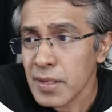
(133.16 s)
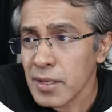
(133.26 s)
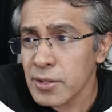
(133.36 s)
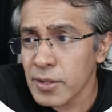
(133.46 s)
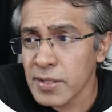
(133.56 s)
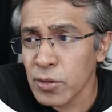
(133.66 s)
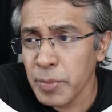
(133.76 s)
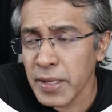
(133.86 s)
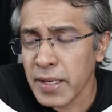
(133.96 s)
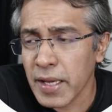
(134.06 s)
So this
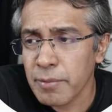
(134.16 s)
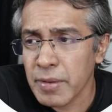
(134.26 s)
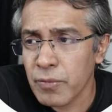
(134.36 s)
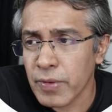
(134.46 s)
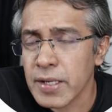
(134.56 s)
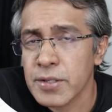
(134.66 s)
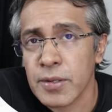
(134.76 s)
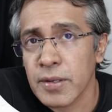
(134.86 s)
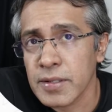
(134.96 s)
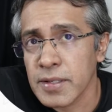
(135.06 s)
opening gave me very
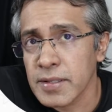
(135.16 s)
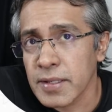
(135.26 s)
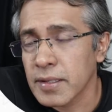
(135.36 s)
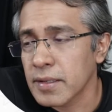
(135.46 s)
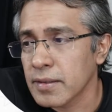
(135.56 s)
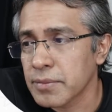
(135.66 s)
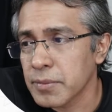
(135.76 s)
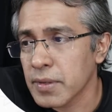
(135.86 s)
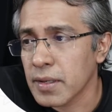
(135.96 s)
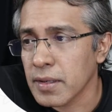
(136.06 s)
strong results in the
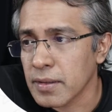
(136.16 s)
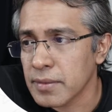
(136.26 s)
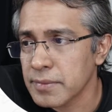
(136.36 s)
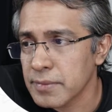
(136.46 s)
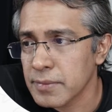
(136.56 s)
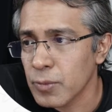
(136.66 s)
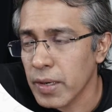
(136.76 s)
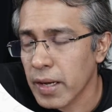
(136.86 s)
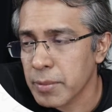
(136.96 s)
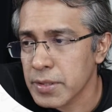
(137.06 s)

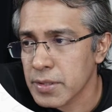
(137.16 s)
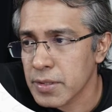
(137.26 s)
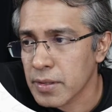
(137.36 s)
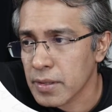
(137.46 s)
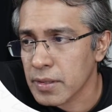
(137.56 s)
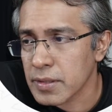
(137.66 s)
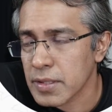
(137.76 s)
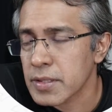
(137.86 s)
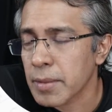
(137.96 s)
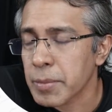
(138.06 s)
World Amateur
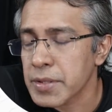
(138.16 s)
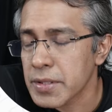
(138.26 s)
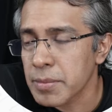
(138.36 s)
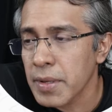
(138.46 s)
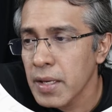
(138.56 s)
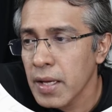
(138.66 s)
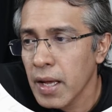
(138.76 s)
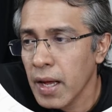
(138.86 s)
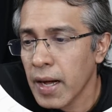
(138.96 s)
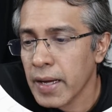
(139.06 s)
Chess Championship.
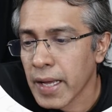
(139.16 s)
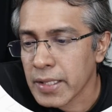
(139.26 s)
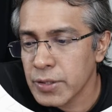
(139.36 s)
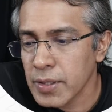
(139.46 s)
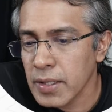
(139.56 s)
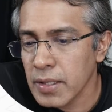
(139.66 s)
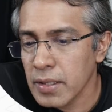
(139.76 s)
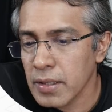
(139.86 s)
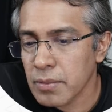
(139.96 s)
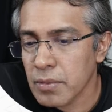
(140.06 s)
I
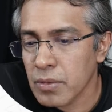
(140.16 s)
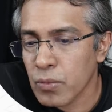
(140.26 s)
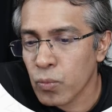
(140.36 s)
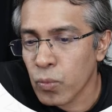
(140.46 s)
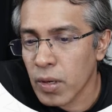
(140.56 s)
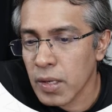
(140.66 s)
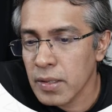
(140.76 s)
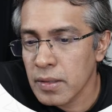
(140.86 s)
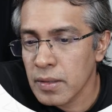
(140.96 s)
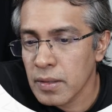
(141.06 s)
actually
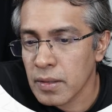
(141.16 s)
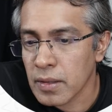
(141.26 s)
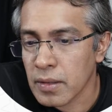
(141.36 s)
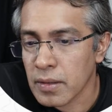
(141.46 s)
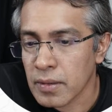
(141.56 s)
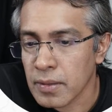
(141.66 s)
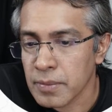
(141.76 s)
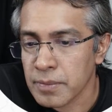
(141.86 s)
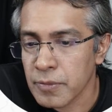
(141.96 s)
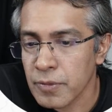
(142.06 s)
won
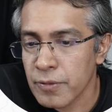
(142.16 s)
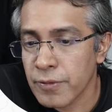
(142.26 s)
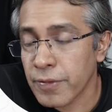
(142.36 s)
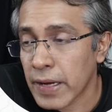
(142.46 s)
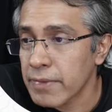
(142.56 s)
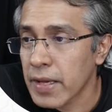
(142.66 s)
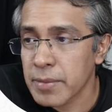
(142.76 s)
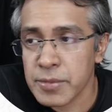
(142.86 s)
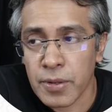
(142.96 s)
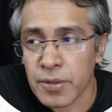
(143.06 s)
5
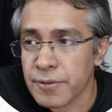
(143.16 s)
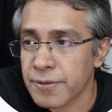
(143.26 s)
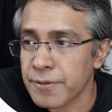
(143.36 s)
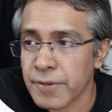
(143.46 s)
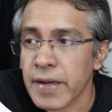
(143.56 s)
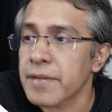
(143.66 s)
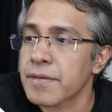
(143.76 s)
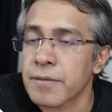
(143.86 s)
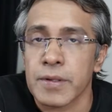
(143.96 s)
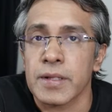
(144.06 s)
games out of
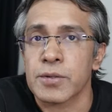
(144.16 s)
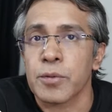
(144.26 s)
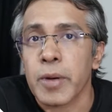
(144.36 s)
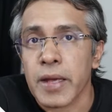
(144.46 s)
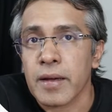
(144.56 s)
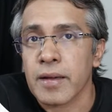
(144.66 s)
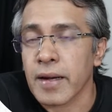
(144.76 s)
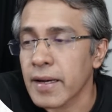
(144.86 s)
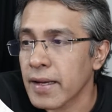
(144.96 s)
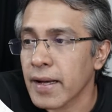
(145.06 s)
5 with this opening, right?